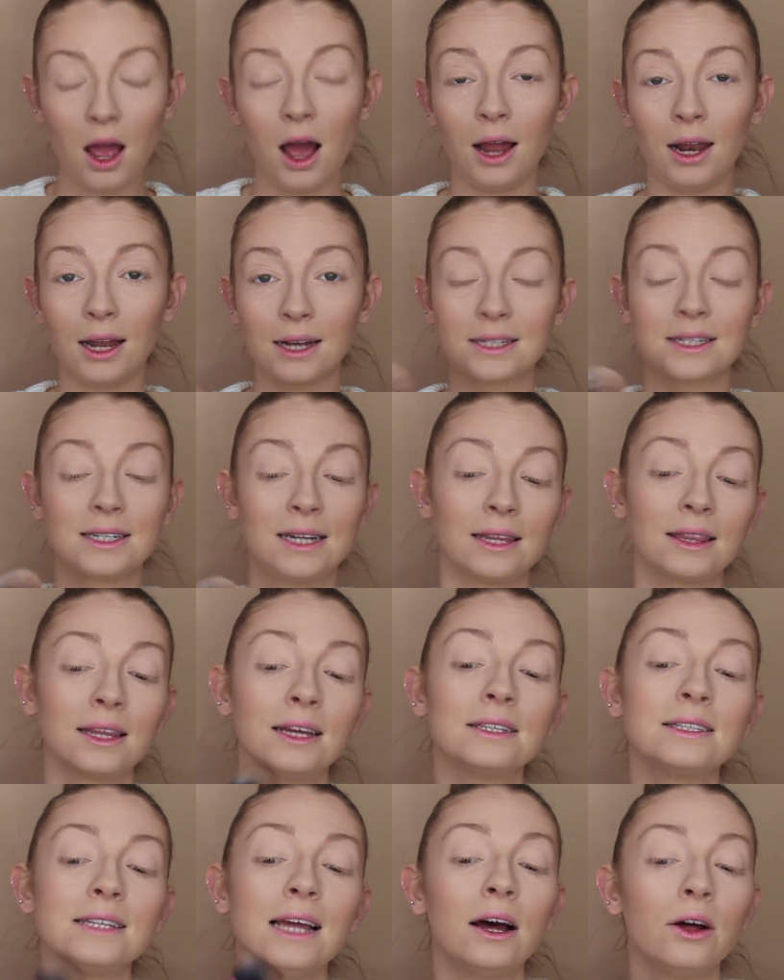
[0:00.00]
I like to take
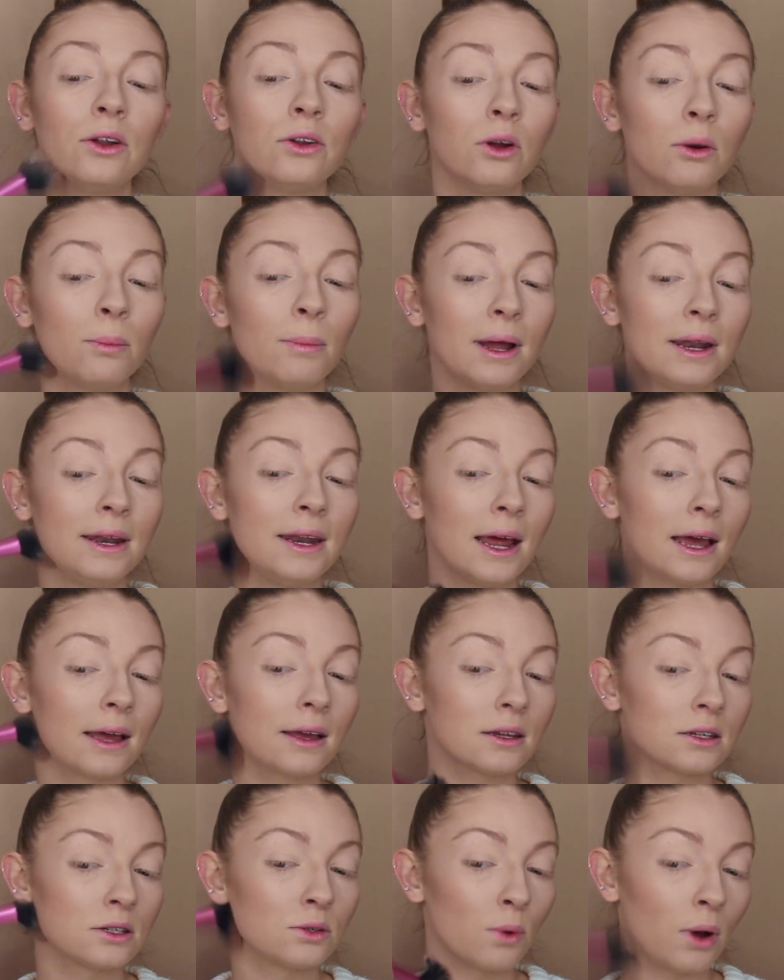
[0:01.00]
that down on my
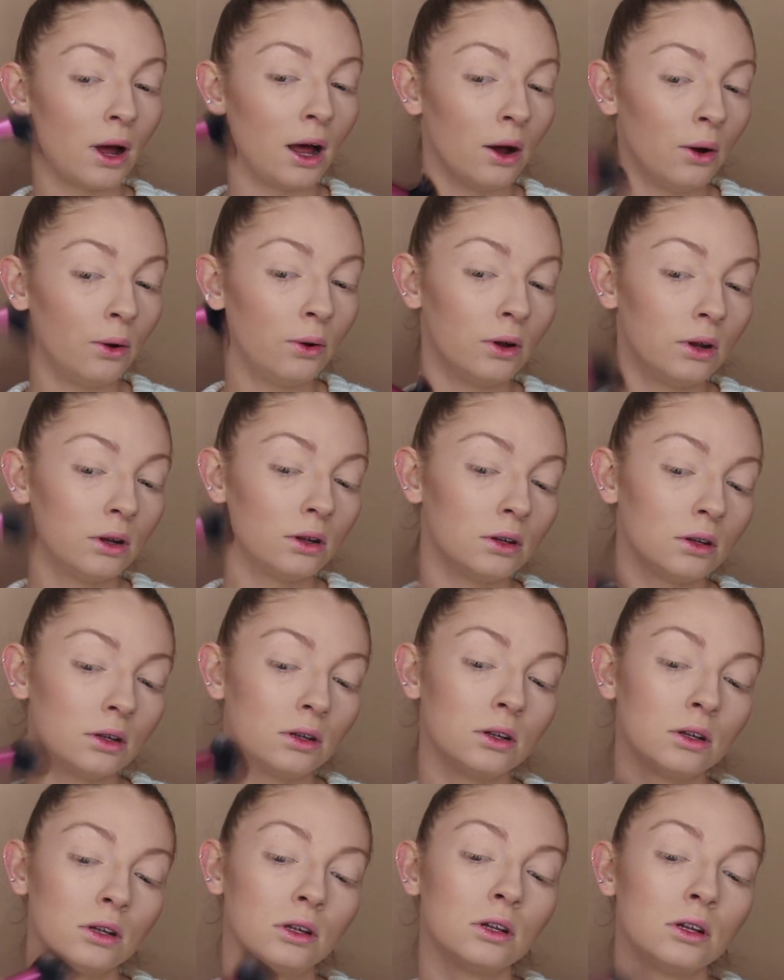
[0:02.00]
neck as well,
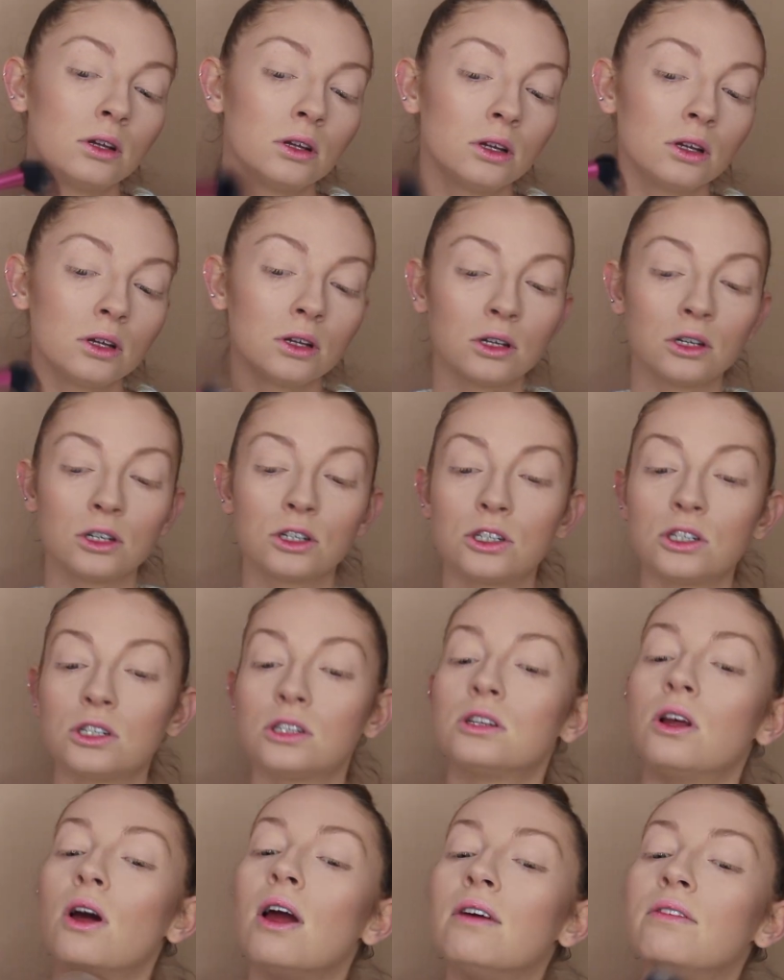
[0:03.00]

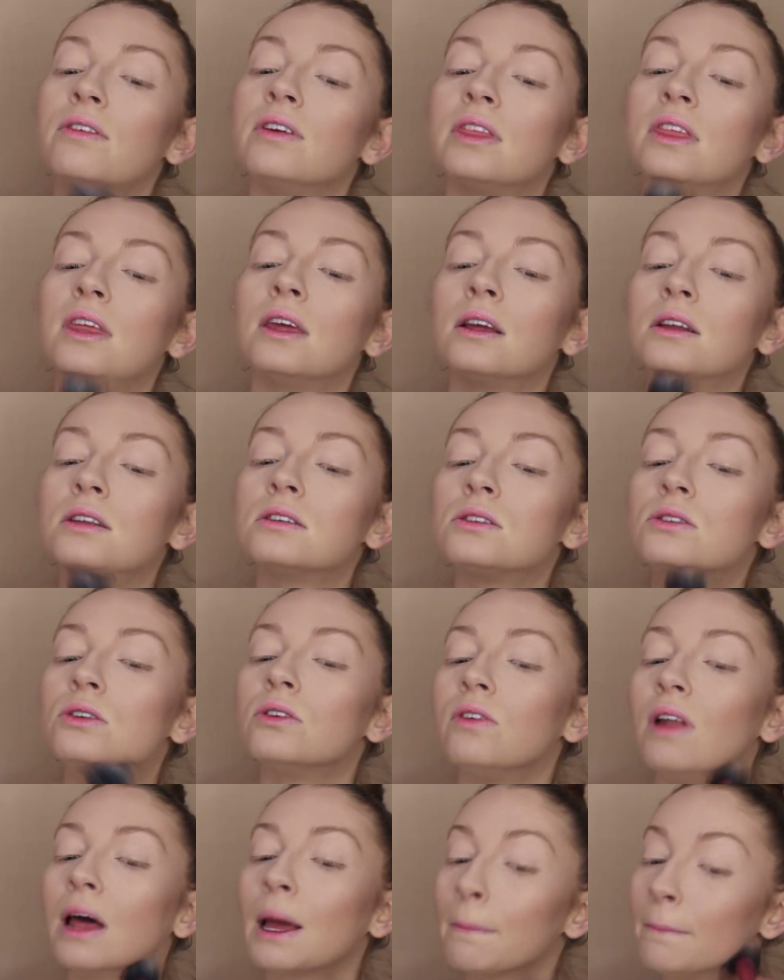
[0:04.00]
just so everything's
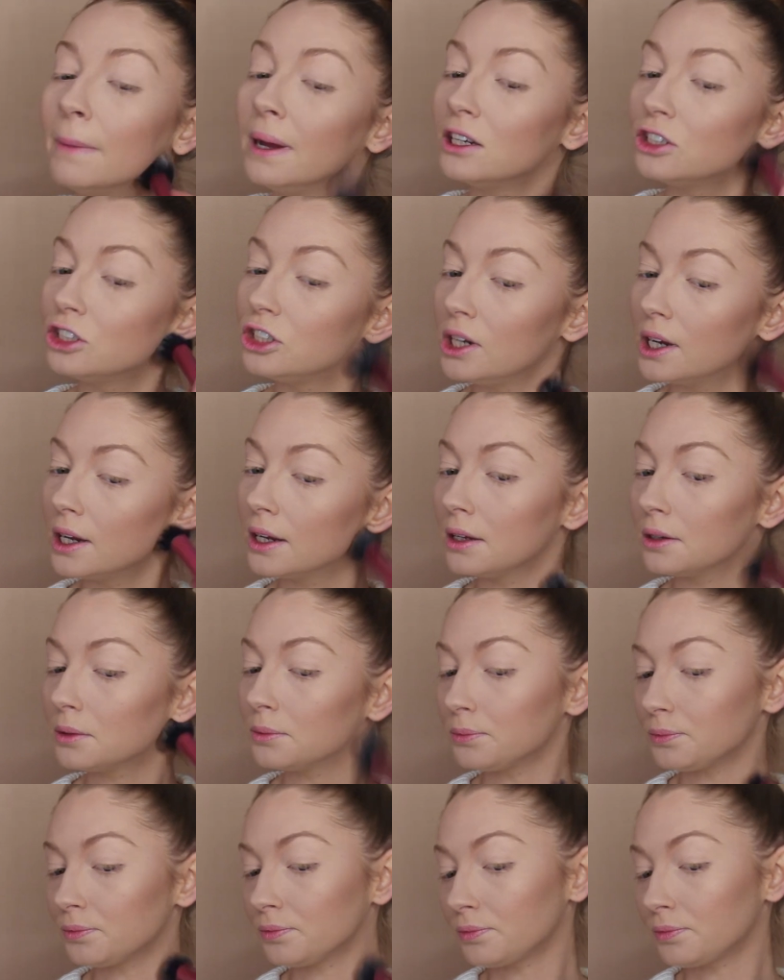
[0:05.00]
sort of like matching.